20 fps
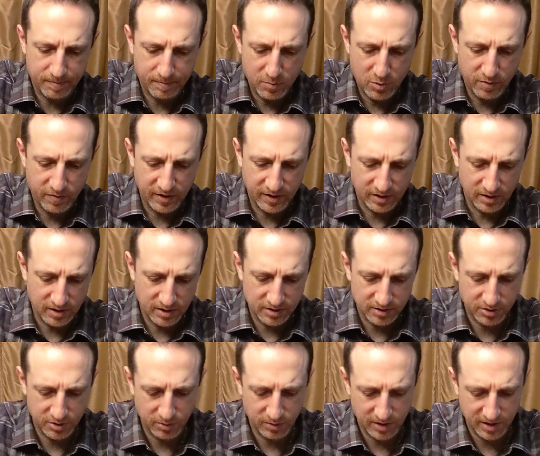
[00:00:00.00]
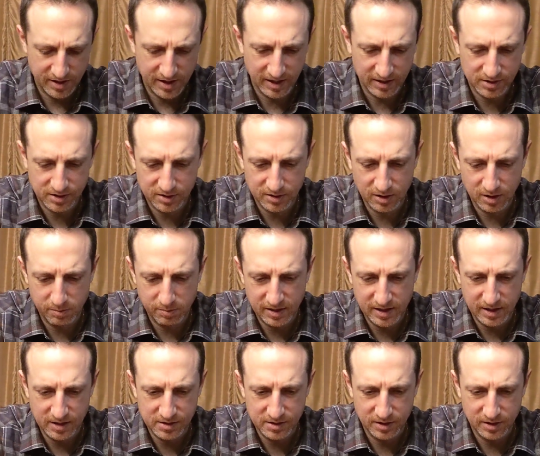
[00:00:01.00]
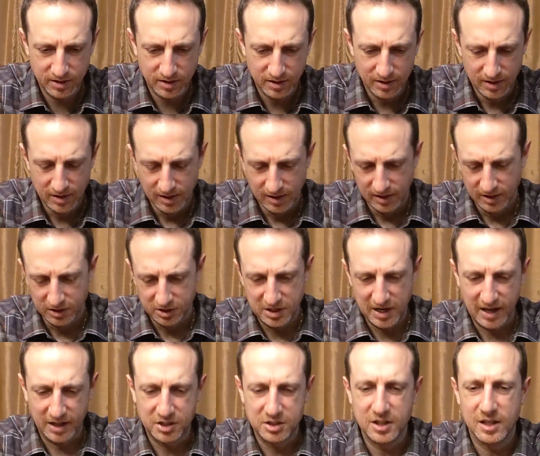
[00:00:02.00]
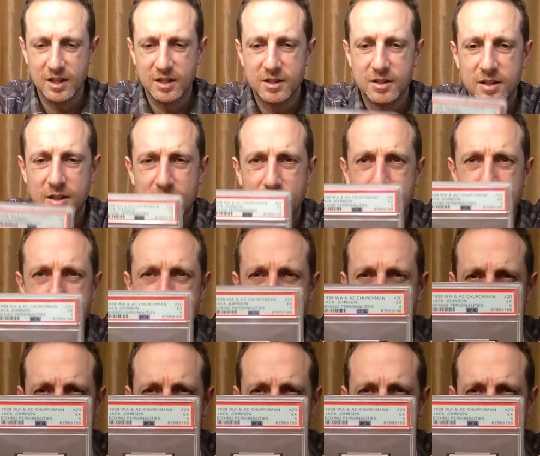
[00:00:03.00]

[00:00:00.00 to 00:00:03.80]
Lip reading: Moving on to our next star boxer, Jack Johnson.